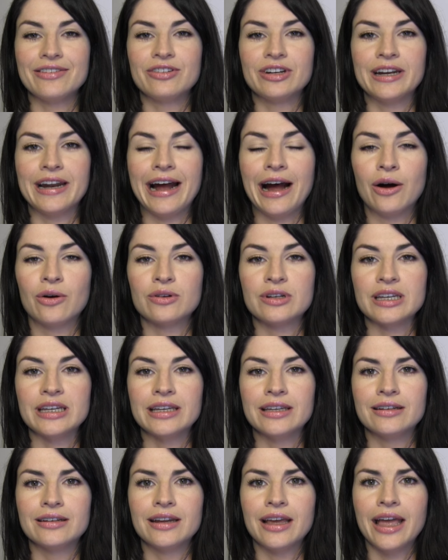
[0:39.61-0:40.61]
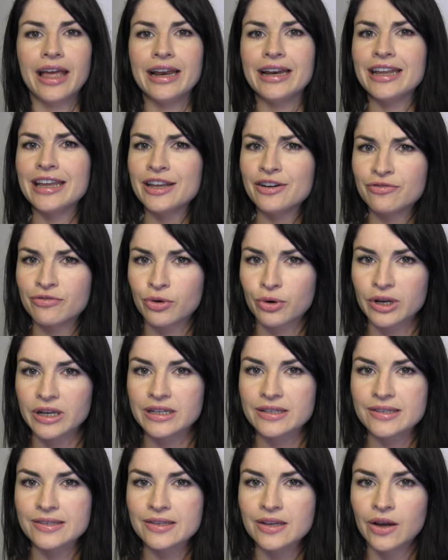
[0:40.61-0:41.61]
given it out in an
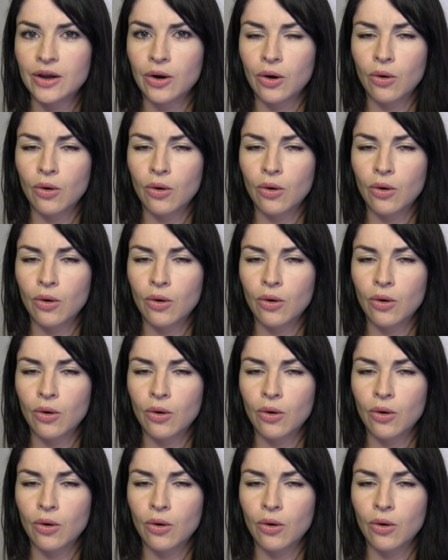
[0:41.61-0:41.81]
invoice,